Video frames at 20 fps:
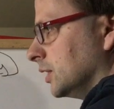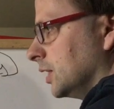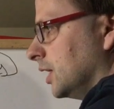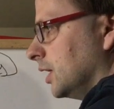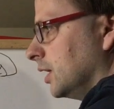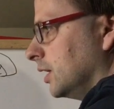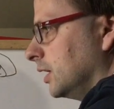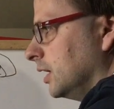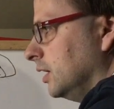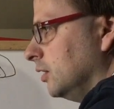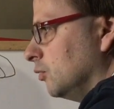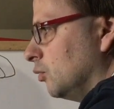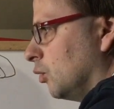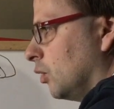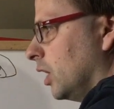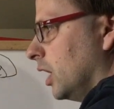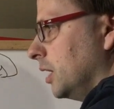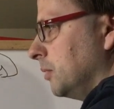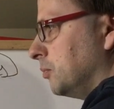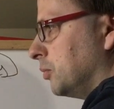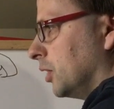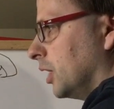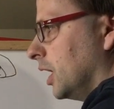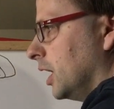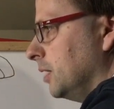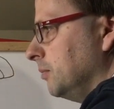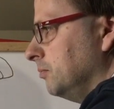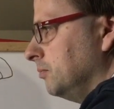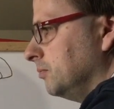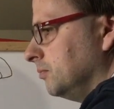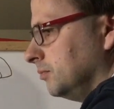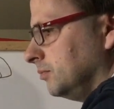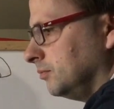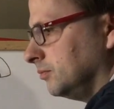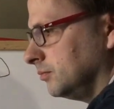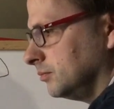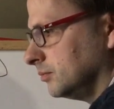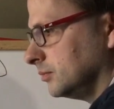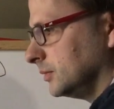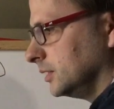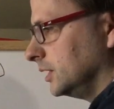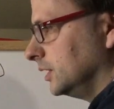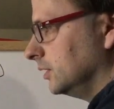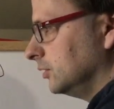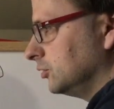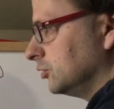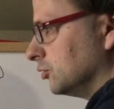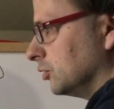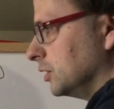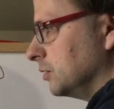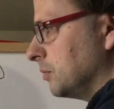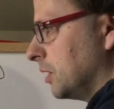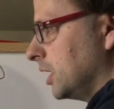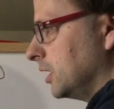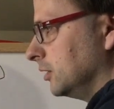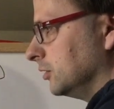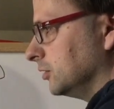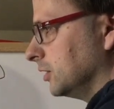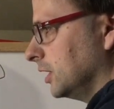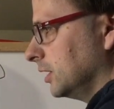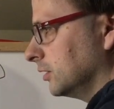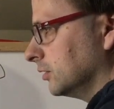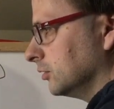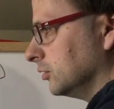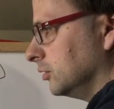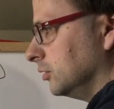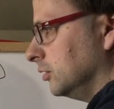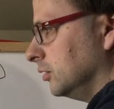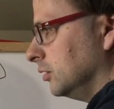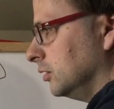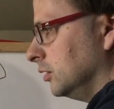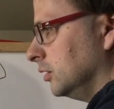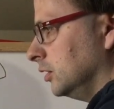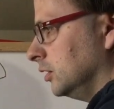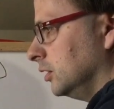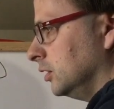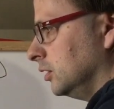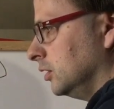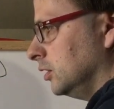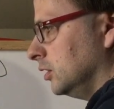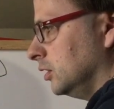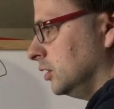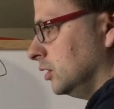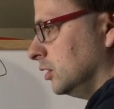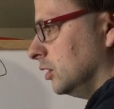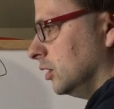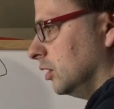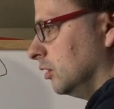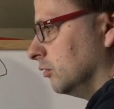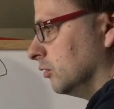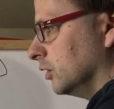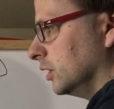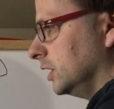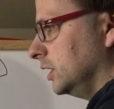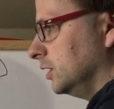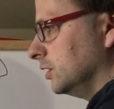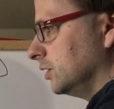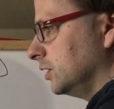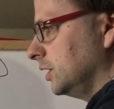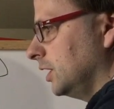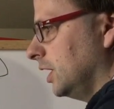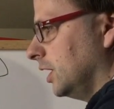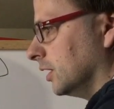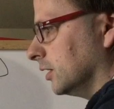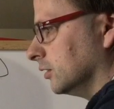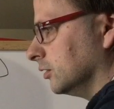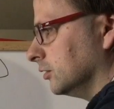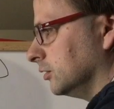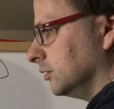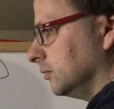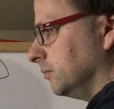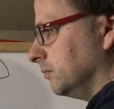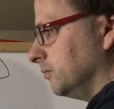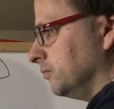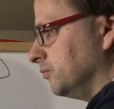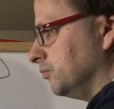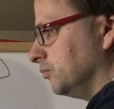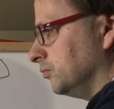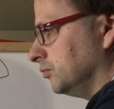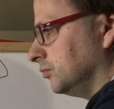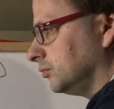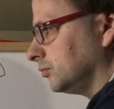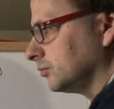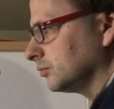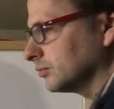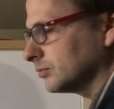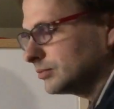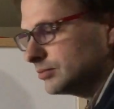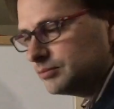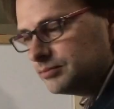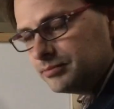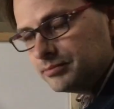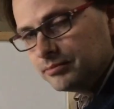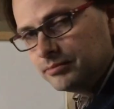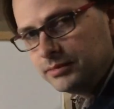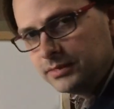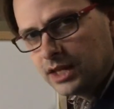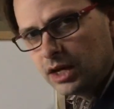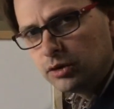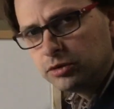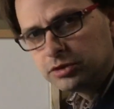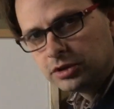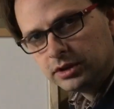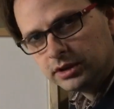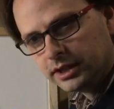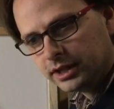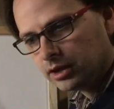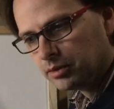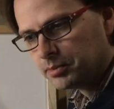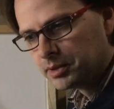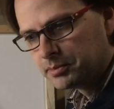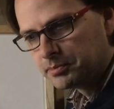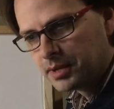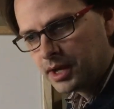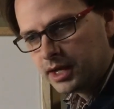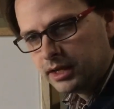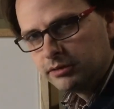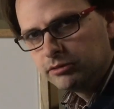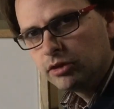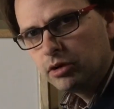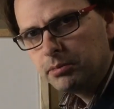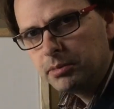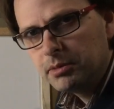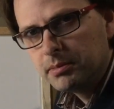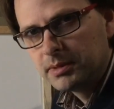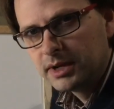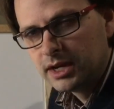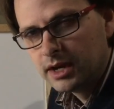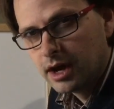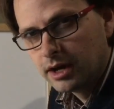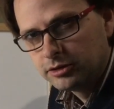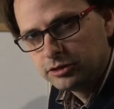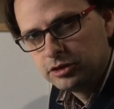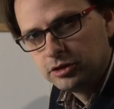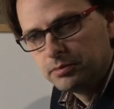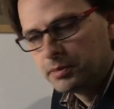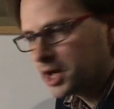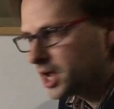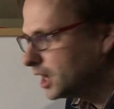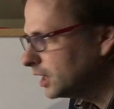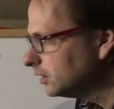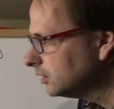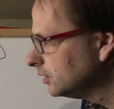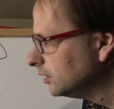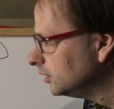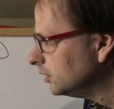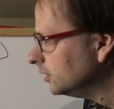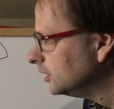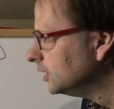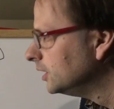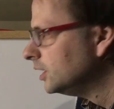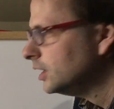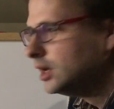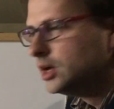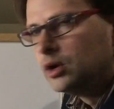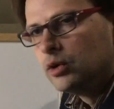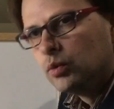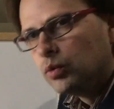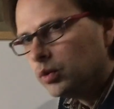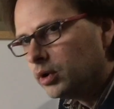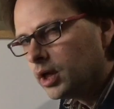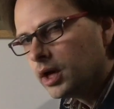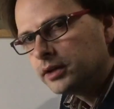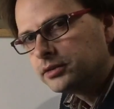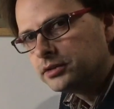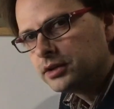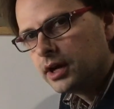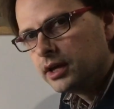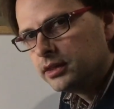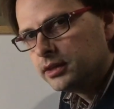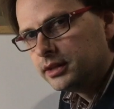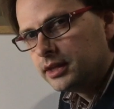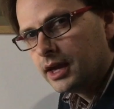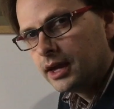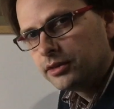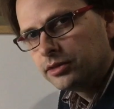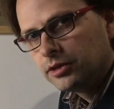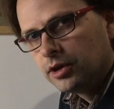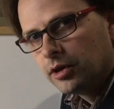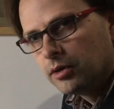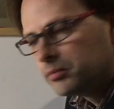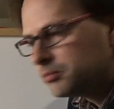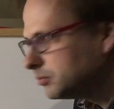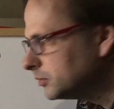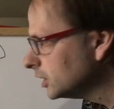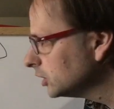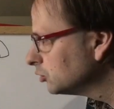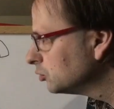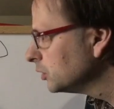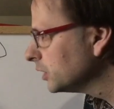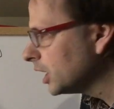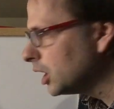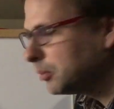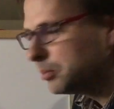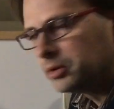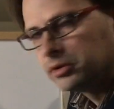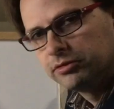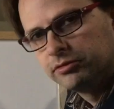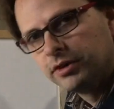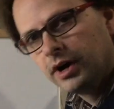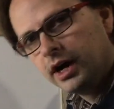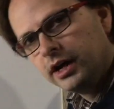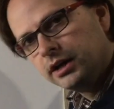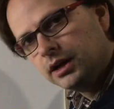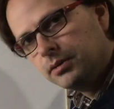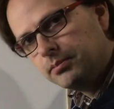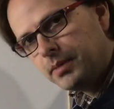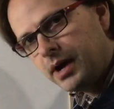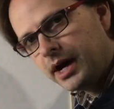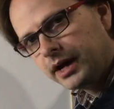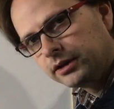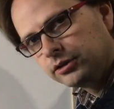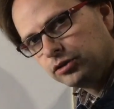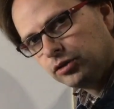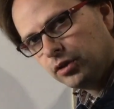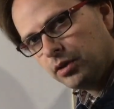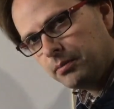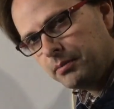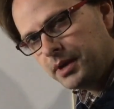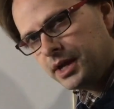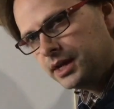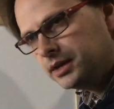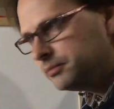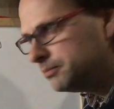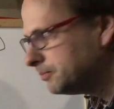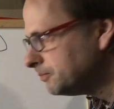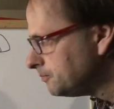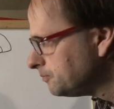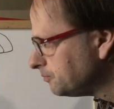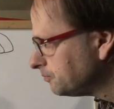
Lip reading: And I get y prime is 3 minus x over e to the x. That was a little bit painful, but not too bad. We're not done yet, though. This would help us find a max or a min.